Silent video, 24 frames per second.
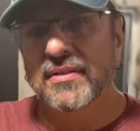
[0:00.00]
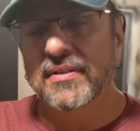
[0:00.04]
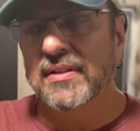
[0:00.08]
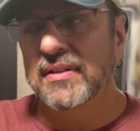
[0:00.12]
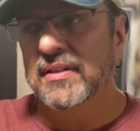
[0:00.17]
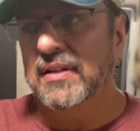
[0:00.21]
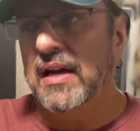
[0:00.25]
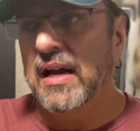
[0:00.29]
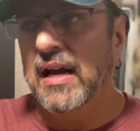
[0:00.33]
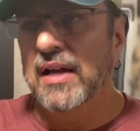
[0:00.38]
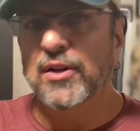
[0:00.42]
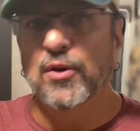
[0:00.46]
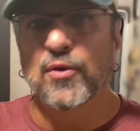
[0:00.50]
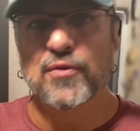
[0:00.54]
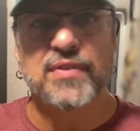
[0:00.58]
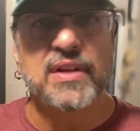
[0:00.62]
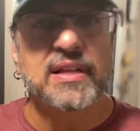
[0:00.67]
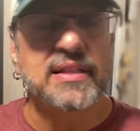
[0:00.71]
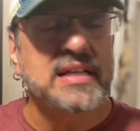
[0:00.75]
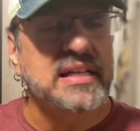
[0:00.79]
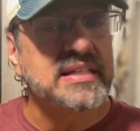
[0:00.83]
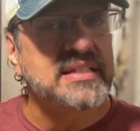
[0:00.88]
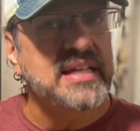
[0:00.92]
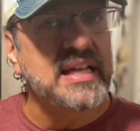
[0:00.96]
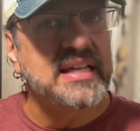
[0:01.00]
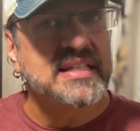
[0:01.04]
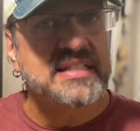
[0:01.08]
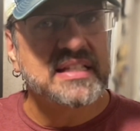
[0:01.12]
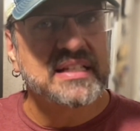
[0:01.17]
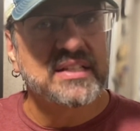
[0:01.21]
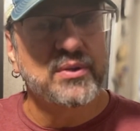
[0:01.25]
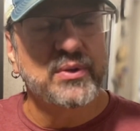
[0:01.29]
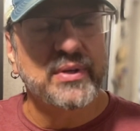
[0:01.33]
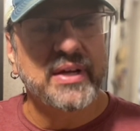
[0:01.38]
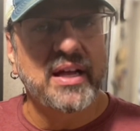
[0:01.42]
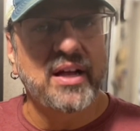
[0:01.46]
I don't think that takes
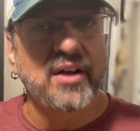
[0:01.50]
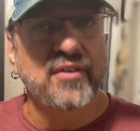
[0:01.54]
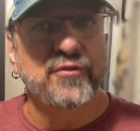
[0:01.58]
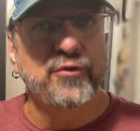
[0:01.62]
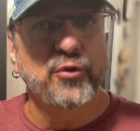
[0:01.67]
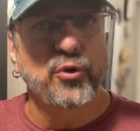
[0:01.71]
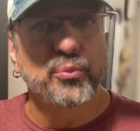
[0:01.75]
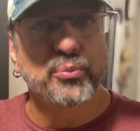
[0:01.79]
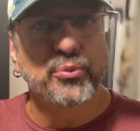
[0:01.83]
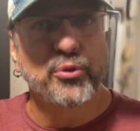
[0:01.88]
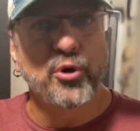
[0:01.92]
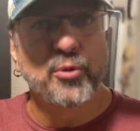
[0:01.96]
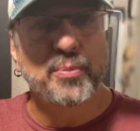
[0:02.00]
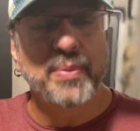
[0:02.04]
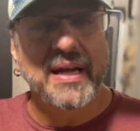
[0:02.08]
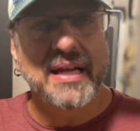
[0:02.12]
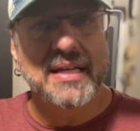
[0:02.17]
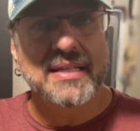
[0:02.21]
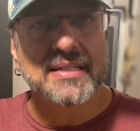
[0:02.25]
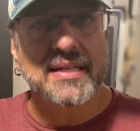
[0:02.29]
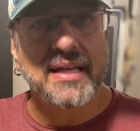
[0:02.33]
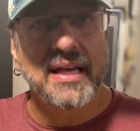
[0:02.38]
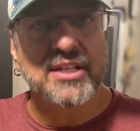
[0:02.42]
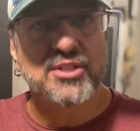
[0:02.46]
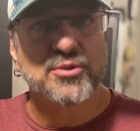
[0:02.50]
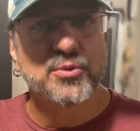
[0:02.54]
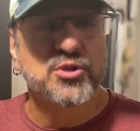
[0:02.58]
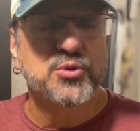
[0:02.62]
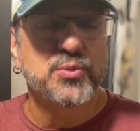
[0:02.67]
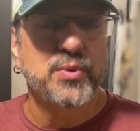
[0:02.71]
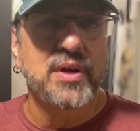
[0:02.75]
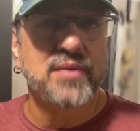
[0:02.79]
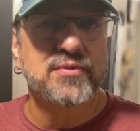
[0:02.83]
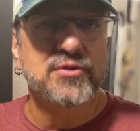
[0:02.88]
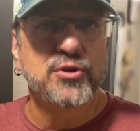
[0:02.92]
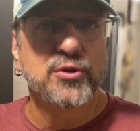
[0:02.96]
into account full propane tanks,
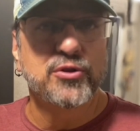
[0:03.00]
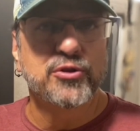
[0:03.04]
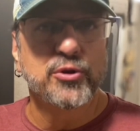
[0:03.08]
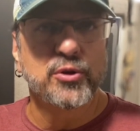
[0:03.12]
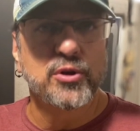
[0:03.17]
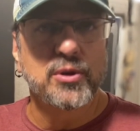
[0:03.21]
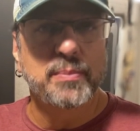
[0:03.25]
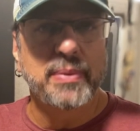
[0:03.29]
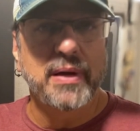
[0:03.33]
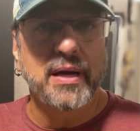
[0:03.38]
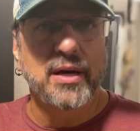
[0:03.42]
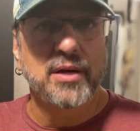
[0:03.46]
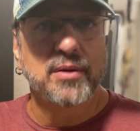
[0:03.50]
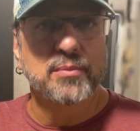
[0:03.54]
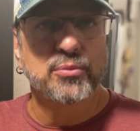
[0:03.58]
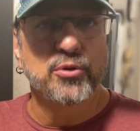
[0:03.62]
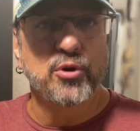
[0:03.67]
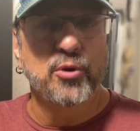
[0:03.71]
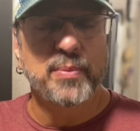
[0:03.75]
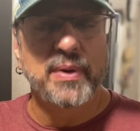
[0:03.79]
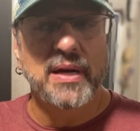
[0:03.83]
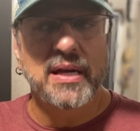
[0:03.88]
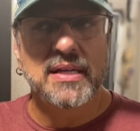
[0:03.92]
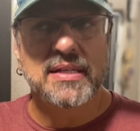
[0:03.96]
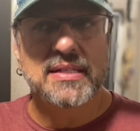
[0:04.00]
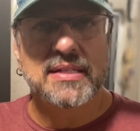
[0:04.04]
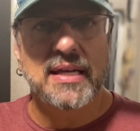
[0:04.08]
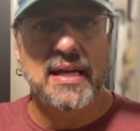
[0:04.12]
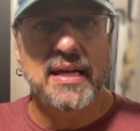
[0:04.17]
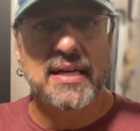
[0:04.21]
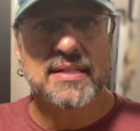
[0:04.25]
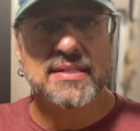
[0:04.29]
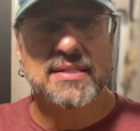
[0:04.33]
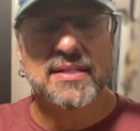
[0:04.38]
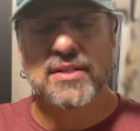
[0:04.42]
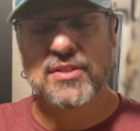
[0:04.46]
which we have 230-pound propane
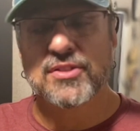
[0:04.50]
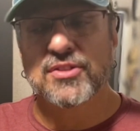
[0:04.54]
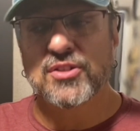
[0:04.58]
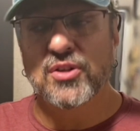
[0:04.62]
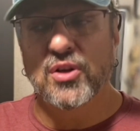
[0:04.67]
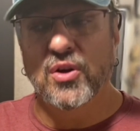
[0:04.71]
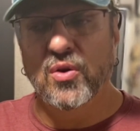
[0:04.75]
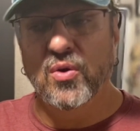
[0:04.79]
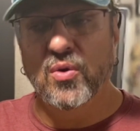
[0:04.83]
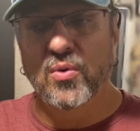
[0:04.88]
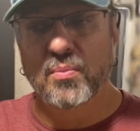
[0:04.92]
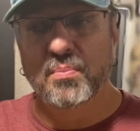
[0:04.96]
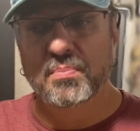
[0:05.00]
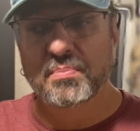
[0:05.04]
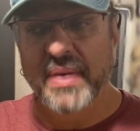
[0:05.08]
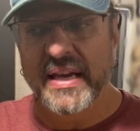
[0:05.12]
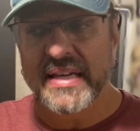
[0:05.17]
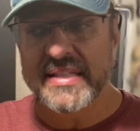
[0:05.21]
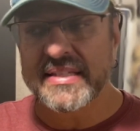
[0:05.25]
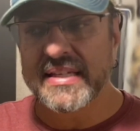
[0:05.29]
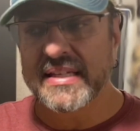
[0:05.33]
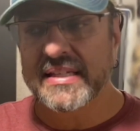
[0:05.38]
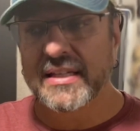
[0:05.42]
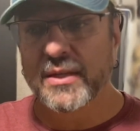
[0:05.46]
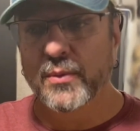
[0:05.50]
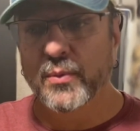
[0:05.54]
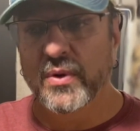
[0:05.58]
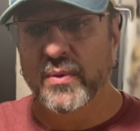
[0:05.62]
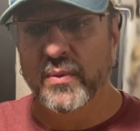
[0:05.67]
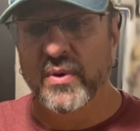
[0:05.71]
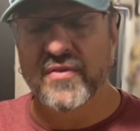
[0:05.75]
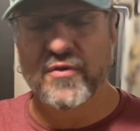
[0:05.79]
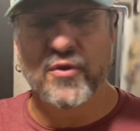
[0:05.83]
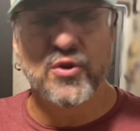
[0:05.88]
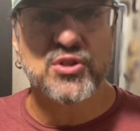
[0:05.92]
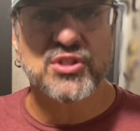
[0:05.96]
tanks. So basically, when
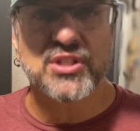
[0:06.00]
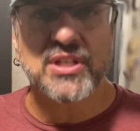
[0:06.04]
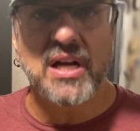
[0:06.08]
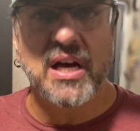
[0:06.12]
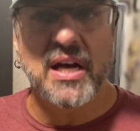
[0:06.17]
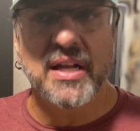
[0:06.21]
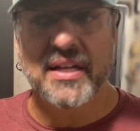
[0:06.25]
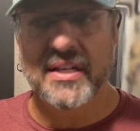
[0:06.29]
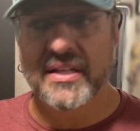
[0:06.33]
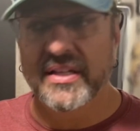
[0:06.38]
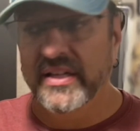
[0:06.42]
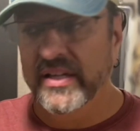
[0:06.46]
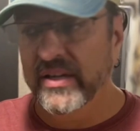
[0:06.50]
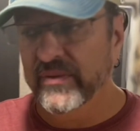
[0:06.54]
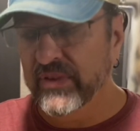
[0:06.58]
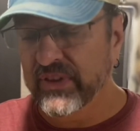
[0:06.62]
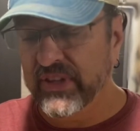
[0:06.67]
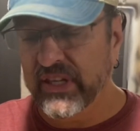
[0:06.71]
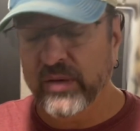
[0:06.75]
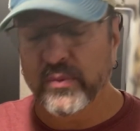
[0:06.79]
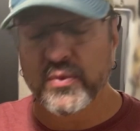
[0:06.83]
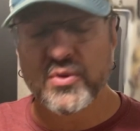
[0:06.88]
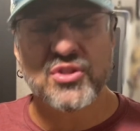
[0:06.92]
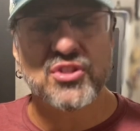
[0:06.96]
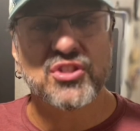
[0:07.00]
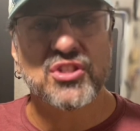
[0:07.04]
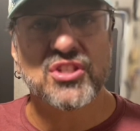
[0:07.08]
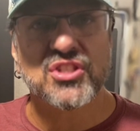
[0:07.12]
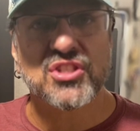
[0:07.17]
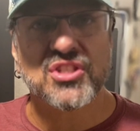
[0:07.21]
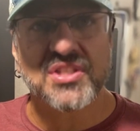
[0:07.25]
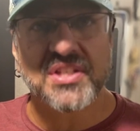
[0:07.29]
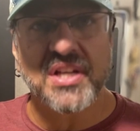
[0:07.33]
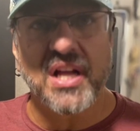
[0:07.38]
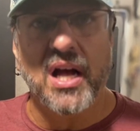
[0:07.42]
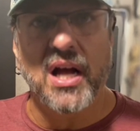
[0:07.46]
we first got it and everything was
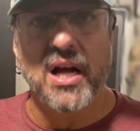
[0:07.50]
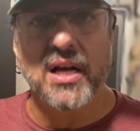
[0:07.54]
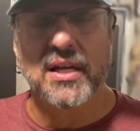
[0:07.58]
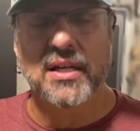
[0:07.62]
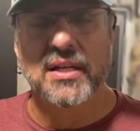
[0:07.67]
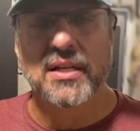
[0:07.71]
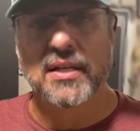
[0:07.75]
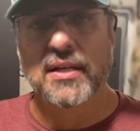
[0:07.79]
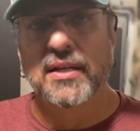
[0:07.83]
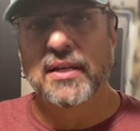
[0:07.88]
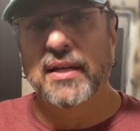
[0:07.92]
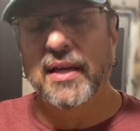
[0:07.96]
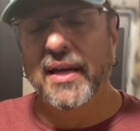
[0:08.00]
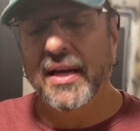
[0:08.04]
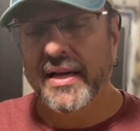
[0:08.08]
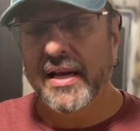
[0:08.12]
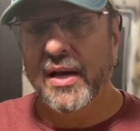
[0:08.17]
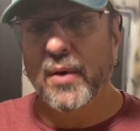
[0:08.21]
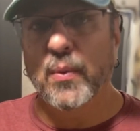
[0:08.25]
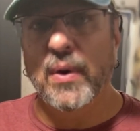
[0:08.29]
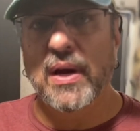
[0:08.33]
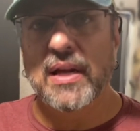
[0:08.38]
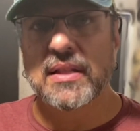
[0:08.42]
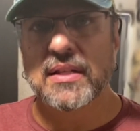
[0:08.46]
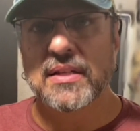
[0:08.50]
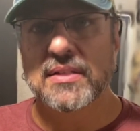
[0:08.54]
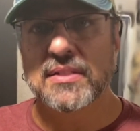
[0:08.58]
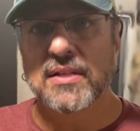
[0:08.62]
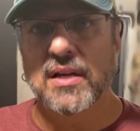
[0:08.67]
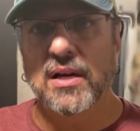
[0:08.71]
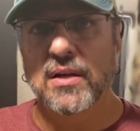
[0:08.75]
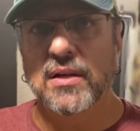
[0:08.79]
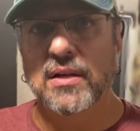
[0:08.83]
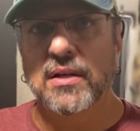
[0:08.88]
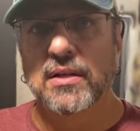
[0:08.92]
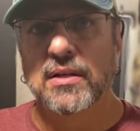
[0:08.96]
just stock and I weighed the
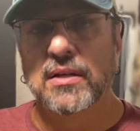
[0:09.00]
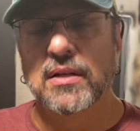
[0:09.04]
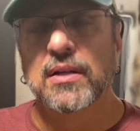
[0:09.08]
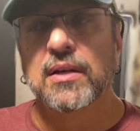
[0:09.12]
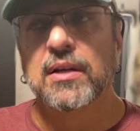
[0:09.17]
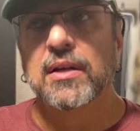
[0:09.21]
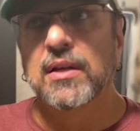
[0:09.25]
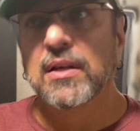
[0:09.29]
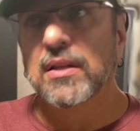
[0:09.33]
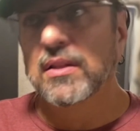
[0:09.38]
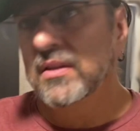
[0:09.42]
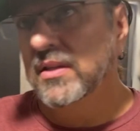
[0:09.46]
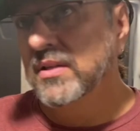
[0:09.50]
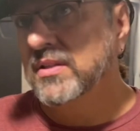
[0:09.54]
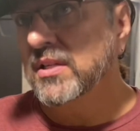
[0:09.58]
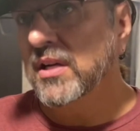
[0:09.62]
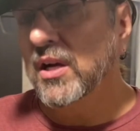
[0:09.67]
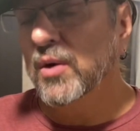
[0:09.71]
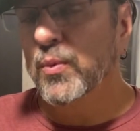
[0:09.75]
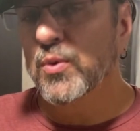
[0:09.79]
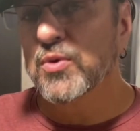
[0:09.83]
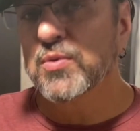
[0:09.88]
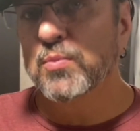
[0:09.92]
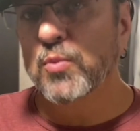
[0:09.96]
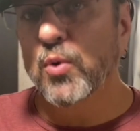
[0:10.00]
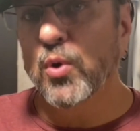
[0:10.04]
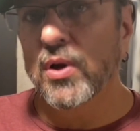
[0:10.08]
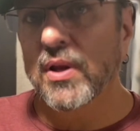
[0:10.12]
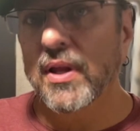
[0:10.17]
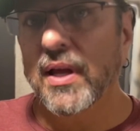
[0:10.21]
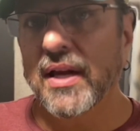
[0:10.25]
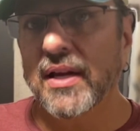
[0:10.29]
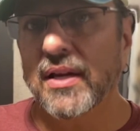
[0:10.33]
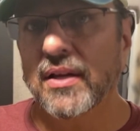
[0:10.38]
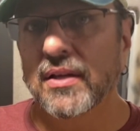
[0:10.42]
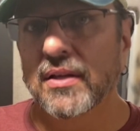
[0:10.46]
tongue was more
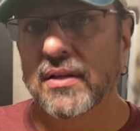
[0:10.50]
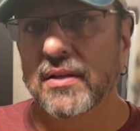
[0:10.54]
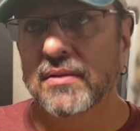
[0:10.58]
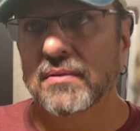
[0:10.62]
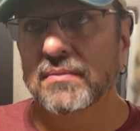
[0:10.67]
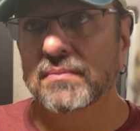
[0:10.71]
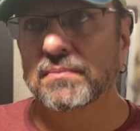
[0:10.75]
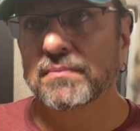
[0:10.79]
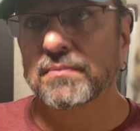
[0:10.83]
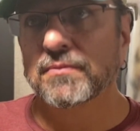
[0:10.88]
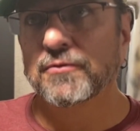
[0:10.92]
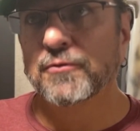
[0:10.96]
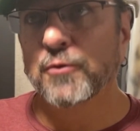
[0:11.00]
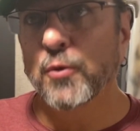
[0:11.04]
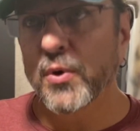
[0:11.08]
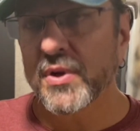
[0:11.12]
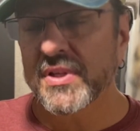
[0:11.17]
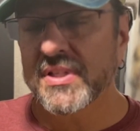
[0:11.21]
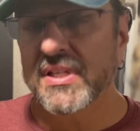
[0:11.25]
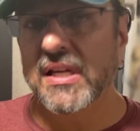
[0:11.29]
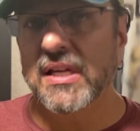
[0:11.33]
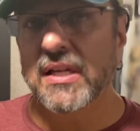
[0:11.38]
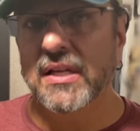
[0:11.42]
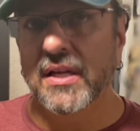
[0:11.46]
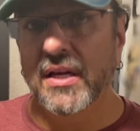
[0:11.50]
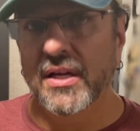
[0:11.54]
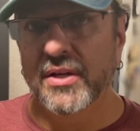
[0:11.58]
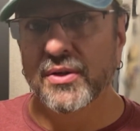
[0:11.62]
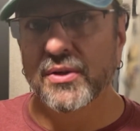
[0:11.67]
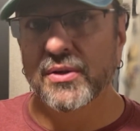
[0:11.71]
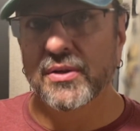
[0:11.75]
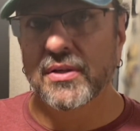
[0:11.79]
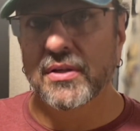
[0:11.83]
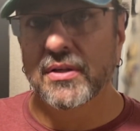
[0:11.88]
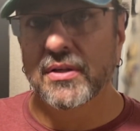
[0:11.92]
like 1,400